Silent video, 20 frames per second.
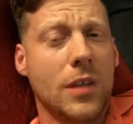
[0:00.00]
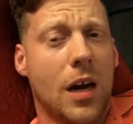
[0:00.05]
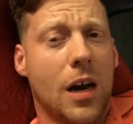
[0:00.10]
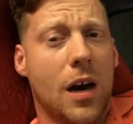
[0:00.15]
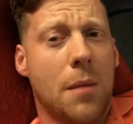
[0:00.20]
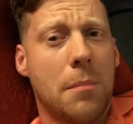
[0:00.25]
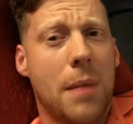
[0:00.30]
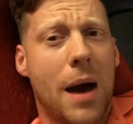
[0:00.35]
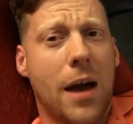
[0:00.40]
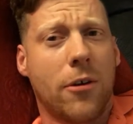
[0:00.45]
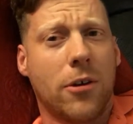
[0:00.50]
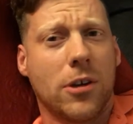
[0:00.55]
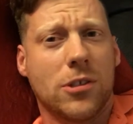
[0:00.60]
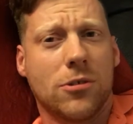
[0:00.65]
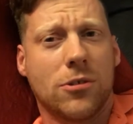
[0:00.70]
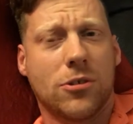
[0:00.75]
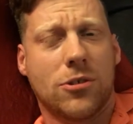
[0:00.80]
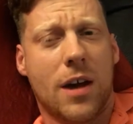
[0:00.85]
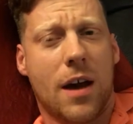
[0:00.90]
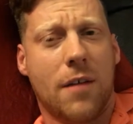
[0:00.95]
migrants
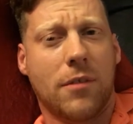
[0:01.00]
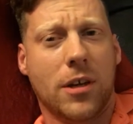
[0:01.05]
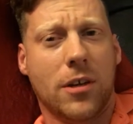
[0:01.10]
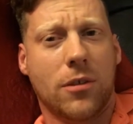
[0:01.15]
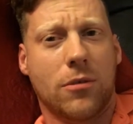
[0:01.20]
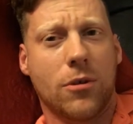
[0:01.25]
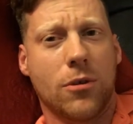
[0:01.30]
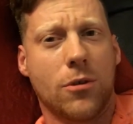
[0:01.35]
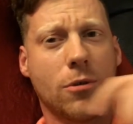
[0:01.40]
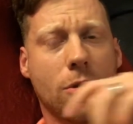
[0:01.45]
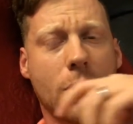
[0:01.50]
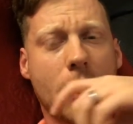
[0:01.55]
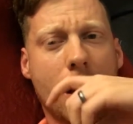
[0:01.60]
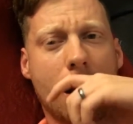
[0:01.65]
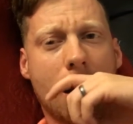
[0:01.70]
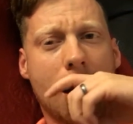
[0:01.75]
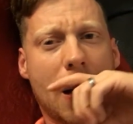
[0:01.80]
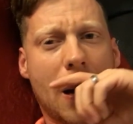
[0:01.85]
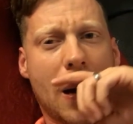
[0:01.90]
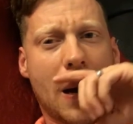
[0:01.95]
who are traveling through,
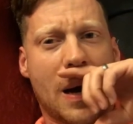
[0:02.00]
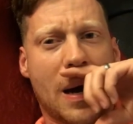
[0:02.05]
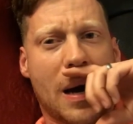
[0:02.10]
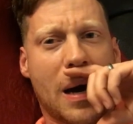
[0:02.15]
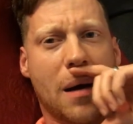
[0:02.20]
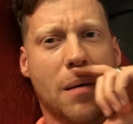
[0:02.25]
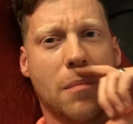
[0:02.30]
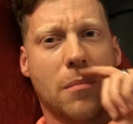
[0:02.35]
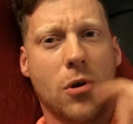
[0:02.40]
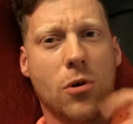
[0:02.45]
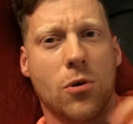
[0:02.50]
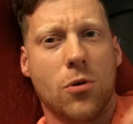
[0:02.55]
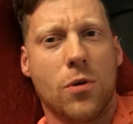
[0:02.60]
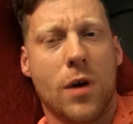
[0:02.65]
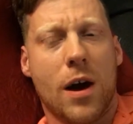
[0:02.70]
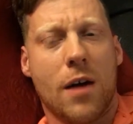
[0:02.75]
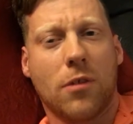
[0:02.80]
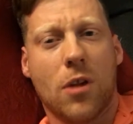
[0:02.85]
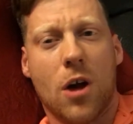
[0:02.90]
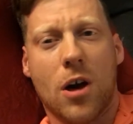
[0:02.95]
who
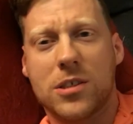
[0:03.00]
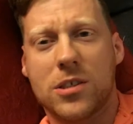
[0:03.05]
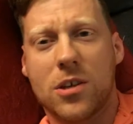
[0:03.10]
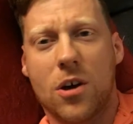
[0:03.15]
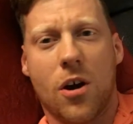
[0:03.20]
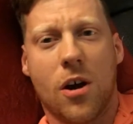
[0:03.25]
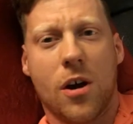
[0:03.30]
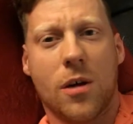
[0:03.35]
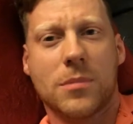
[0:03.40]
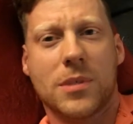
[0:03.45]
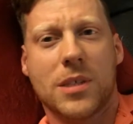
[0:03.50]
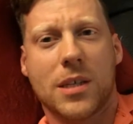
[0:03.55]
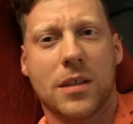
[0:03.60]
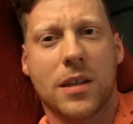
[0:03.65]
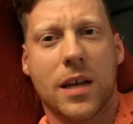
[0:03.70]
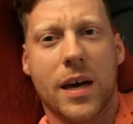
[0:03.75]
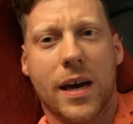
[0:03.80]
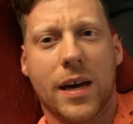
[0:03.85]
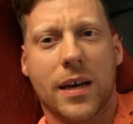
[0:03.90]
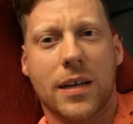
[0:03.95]
have lost arms
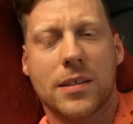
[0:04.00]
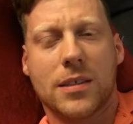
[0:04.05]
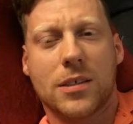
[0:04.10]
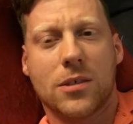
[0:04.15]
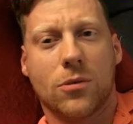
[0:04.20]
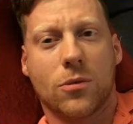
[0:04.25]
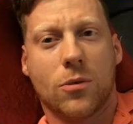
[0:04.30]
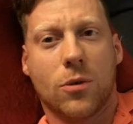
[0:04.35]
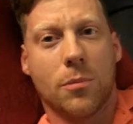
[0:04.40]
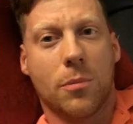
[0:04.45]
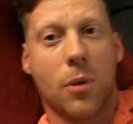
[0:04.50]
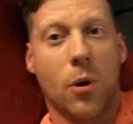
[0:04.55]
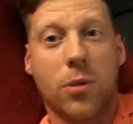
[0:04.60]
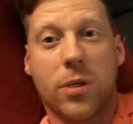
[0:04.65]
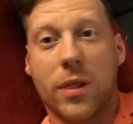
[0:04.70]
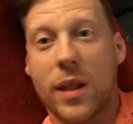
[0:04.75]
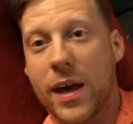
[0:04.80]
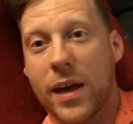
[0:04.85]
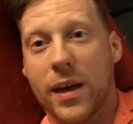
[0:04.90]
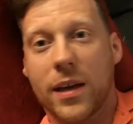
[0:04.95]
and legs, or
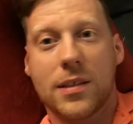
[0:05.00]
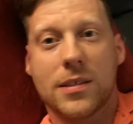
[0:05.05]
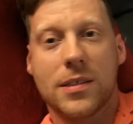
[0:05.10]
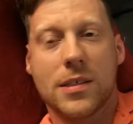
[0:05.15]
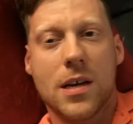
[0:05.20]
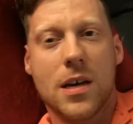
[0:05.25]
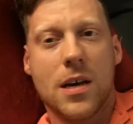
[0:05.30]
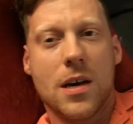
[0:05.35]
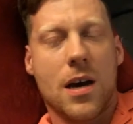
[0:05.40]
both legs.